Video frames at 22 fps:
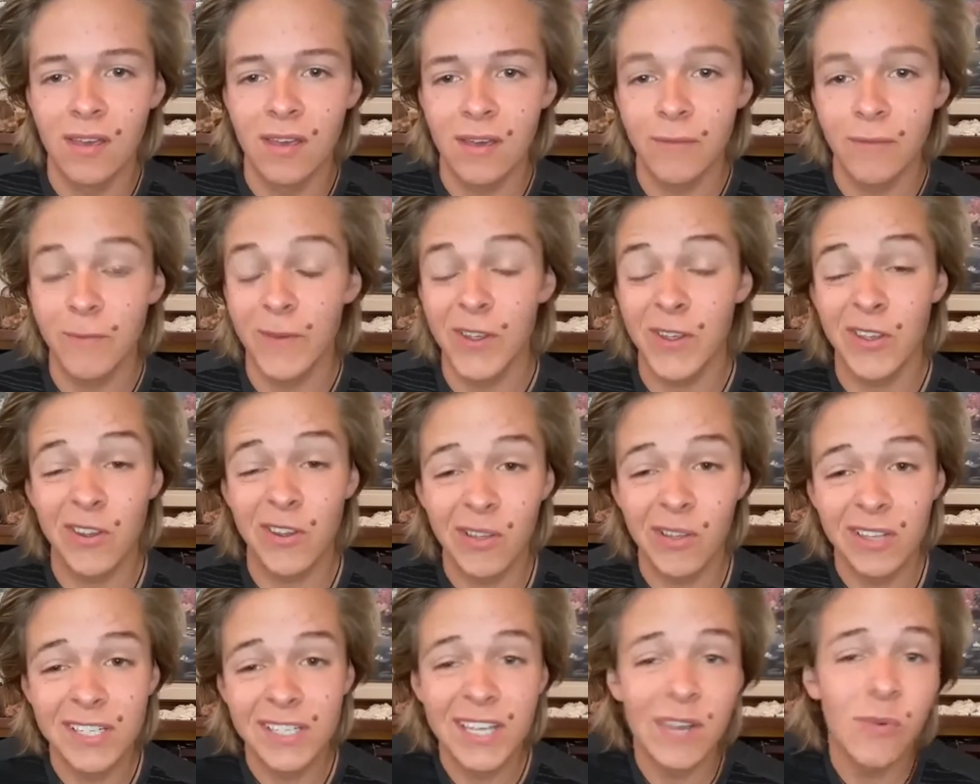but you can
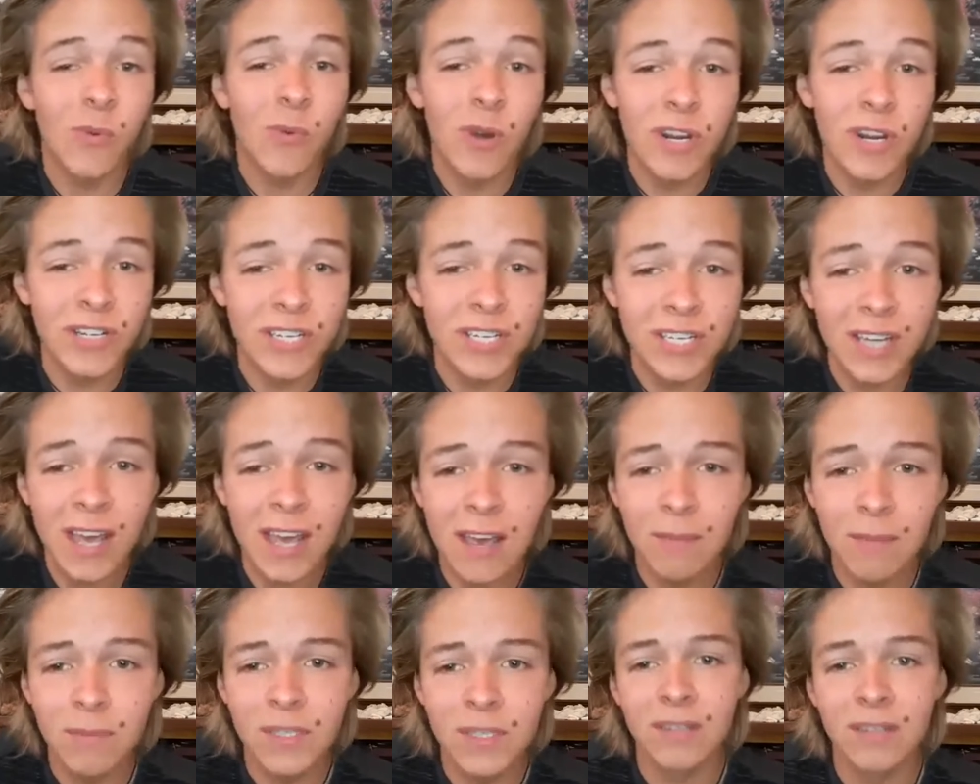only take 1-inch
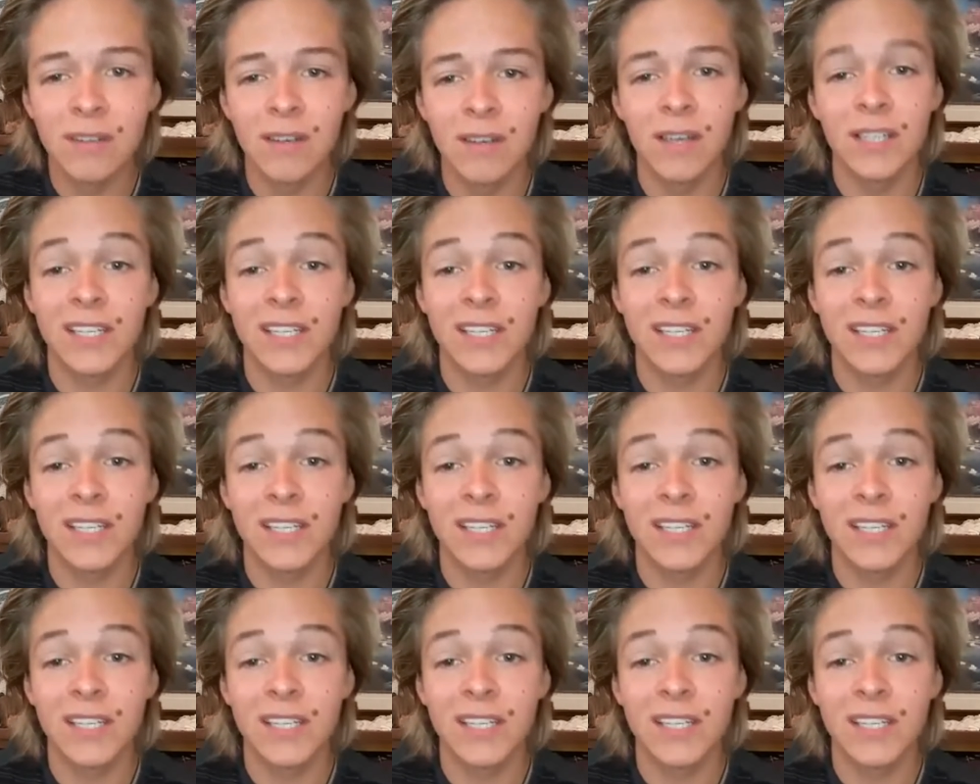steps,